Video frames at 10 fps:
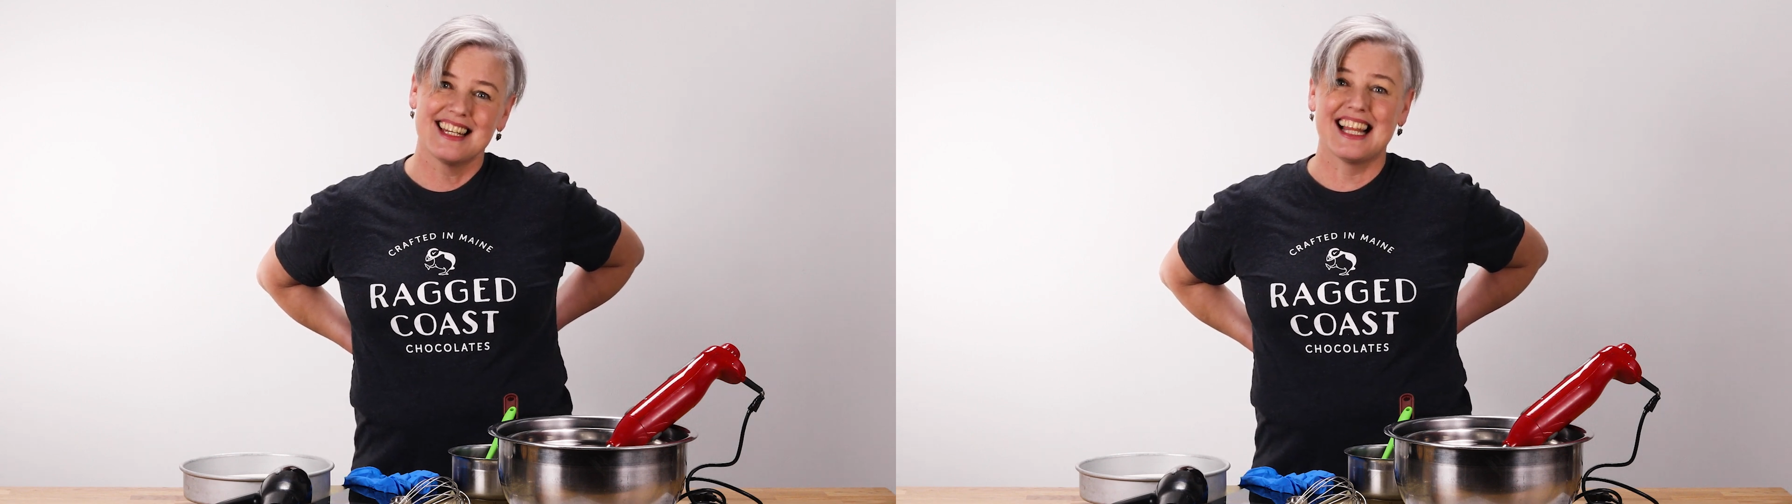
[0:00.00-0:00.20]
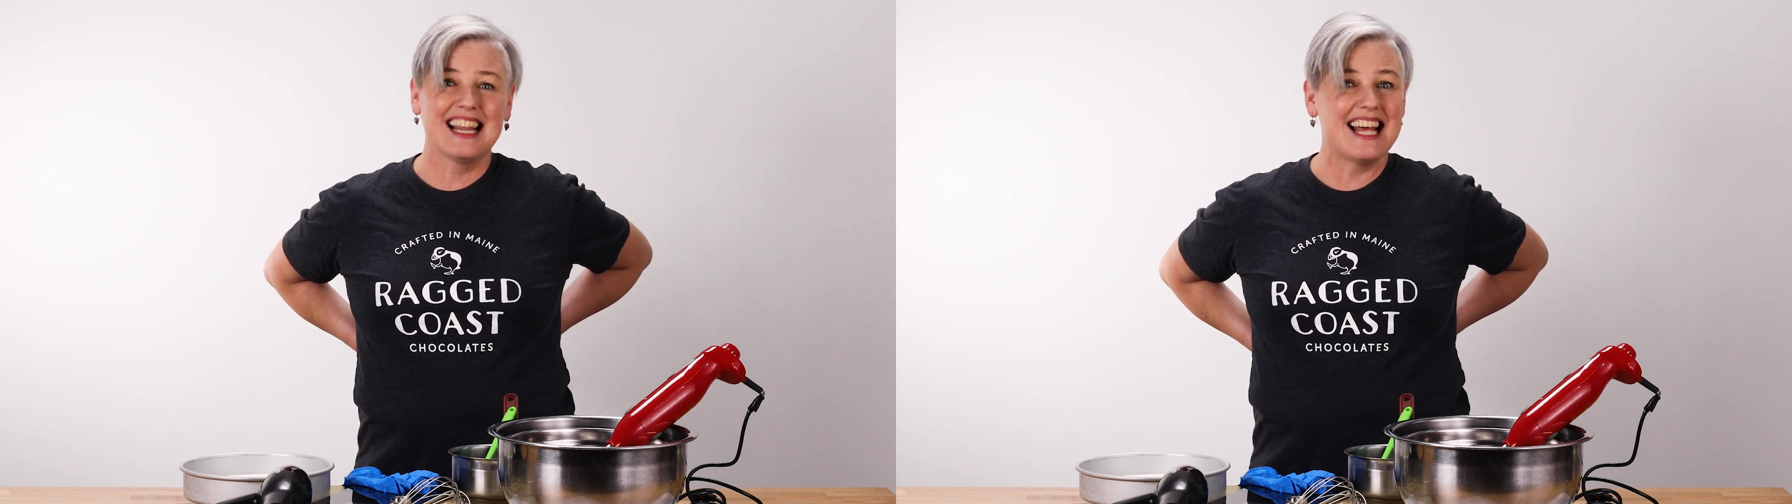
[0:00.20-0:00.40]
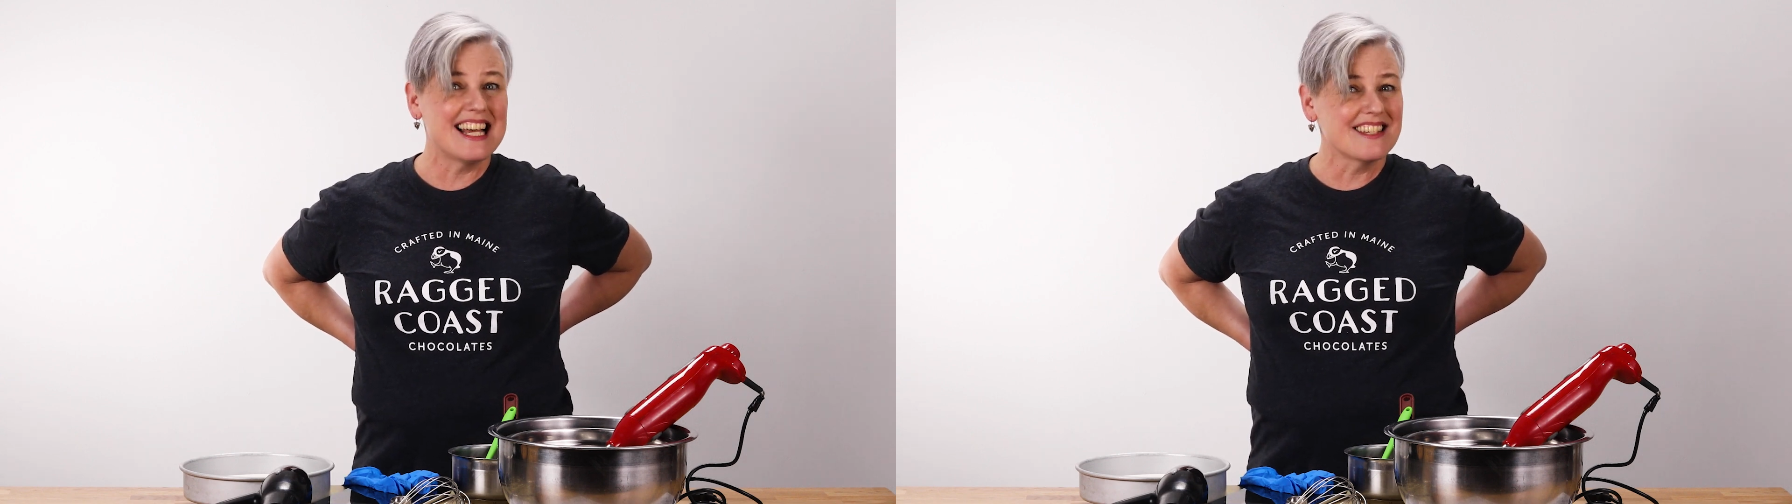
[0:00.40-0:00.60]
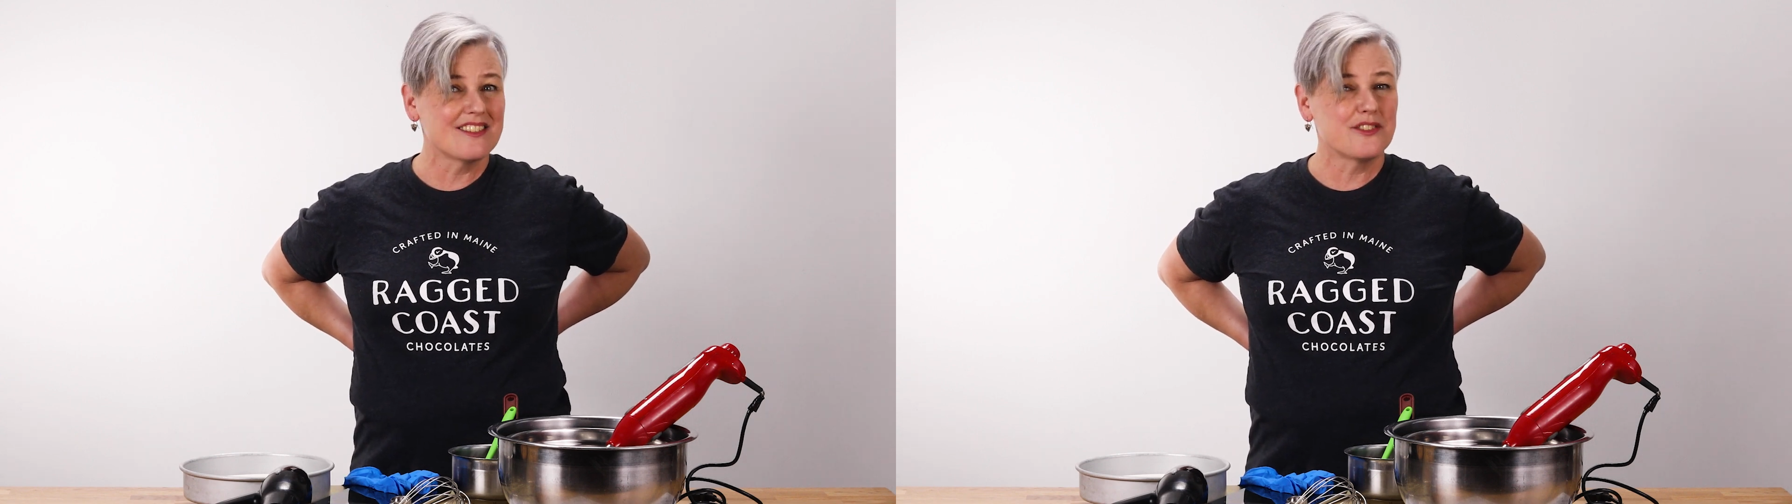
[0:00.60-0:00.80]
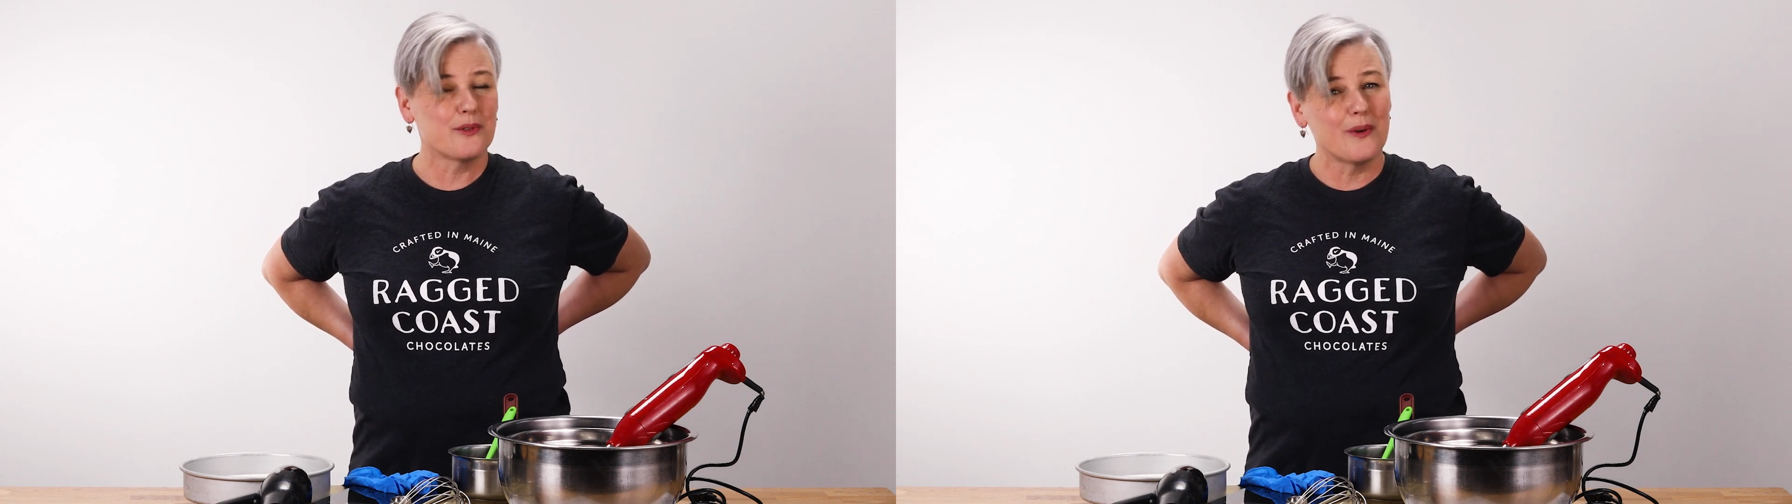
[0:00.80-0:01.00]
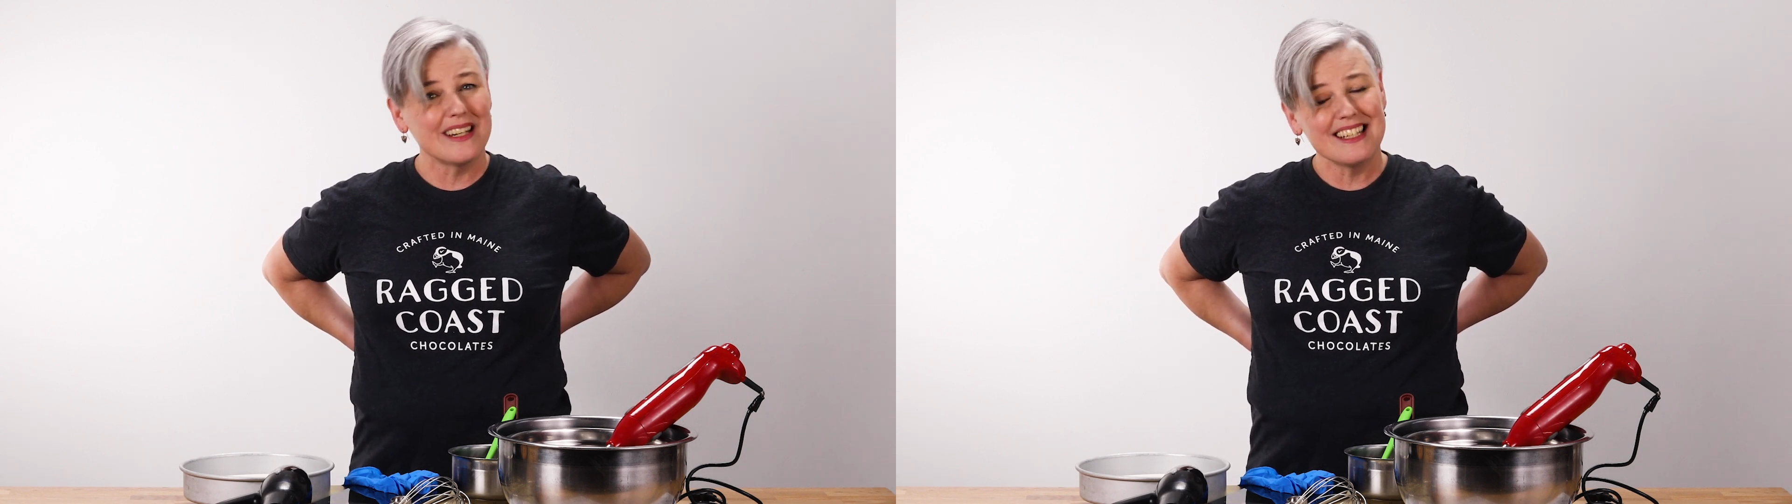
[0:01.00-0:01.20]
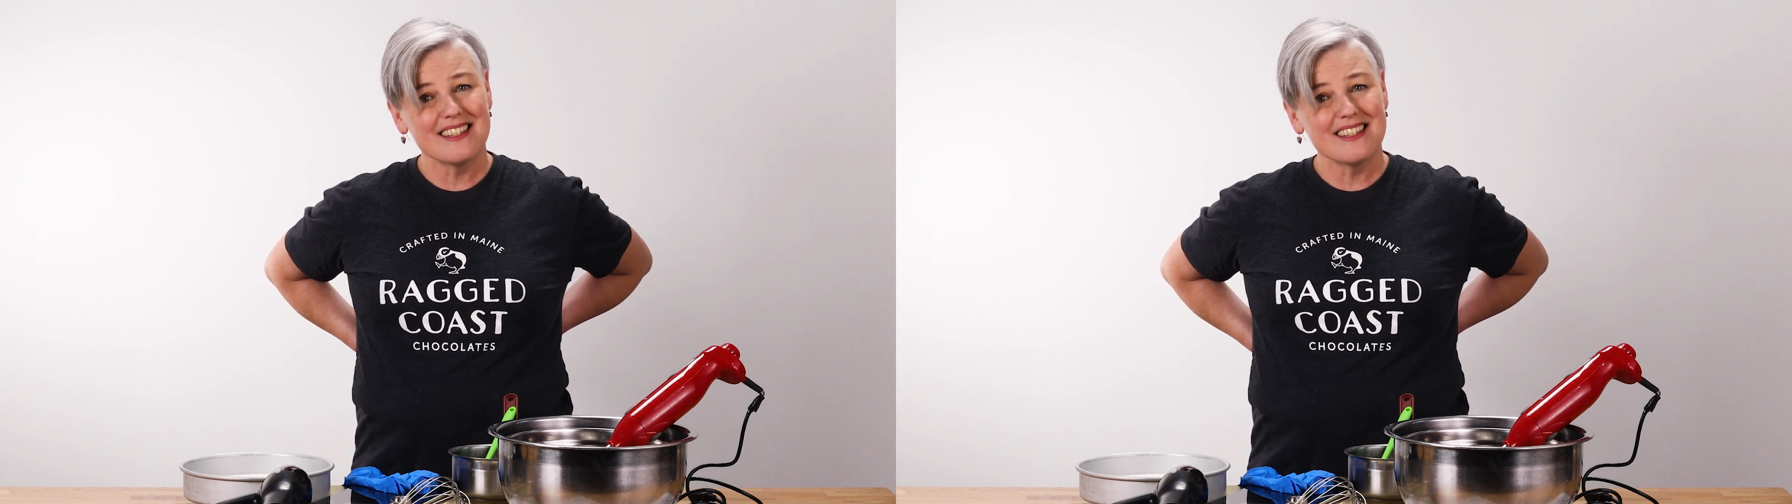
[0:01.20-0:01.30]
the last 20